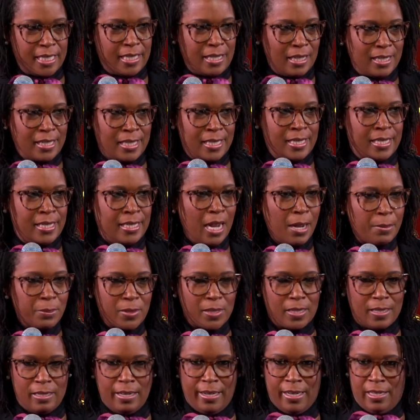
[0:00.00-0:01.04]
the
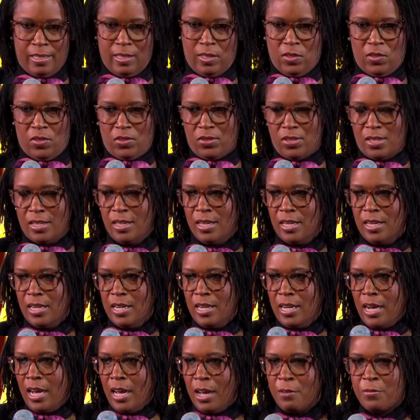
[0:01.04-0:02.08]
substance
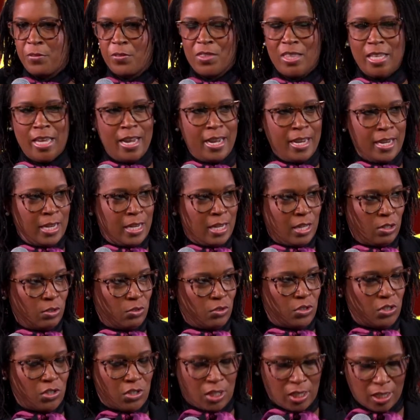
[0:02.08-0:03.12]
of
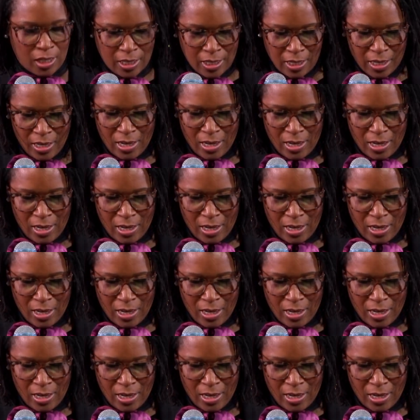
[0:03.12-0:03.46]
things